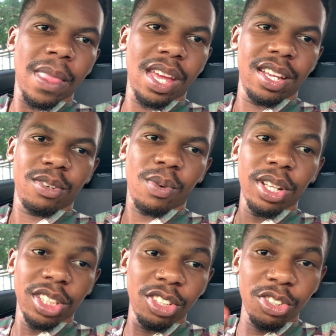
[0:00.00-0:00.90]
and
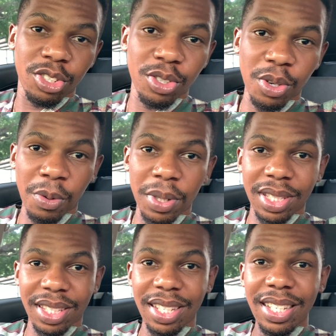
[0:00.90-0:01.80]
one thing you should know
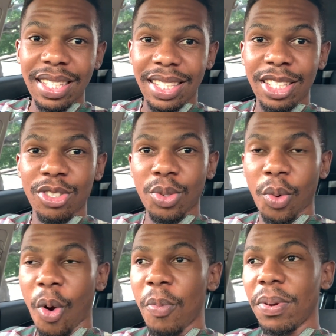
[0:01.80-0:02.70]
it's easy to
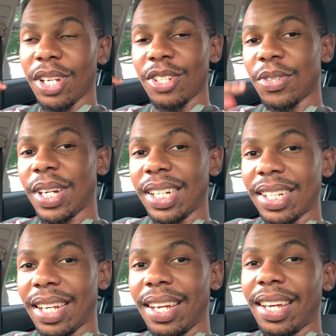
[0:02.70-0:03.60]
open a trade
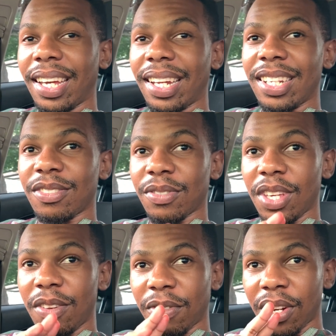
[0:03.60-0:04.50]
and it's
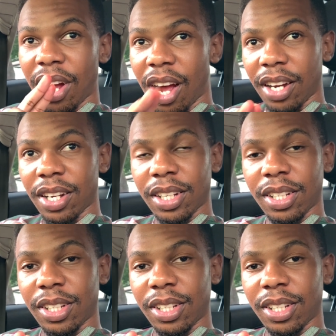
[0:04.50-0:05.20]
even harder